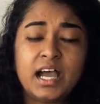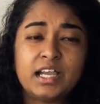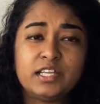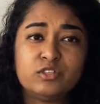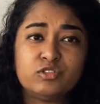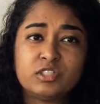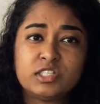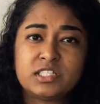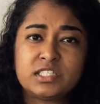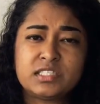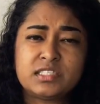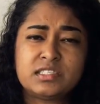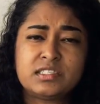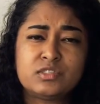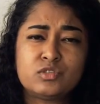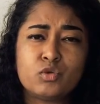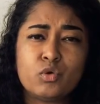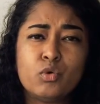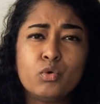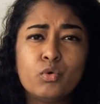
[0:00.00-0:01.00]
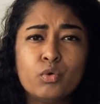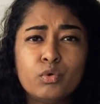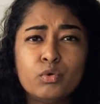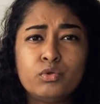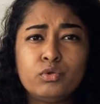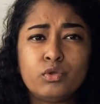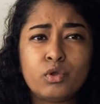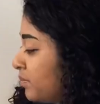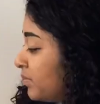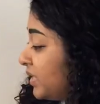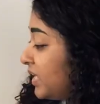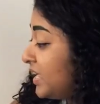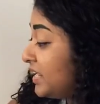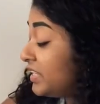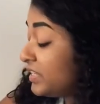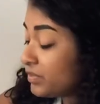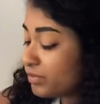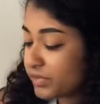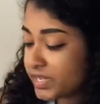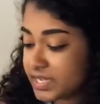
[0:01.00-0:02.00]
I know that's so, but
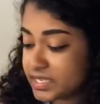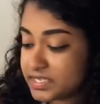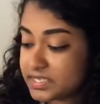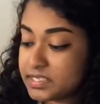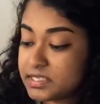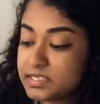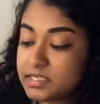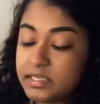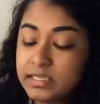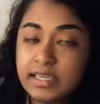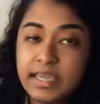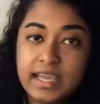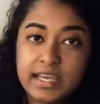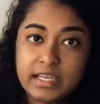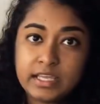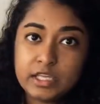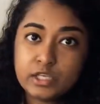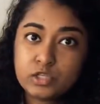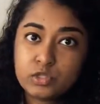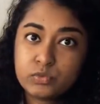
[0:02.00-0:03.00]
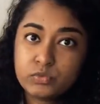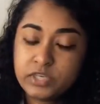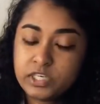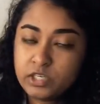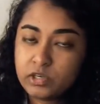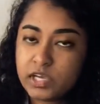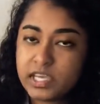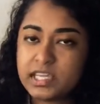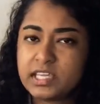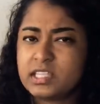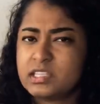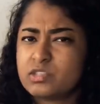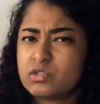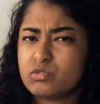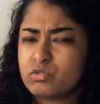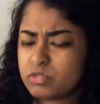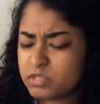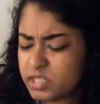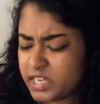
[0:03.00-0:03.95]
anyways, getting into the video, I get so